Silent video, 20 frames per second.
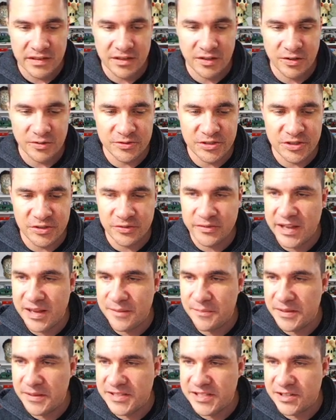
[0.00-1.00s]
Oh, do they,
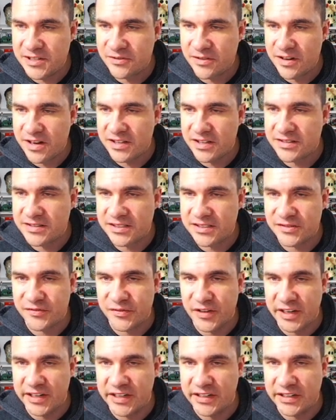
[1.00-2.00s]
Busy Cross? That's
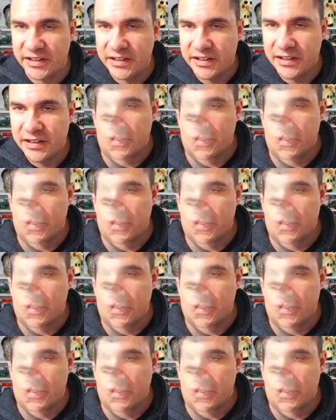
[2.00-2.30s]
funny.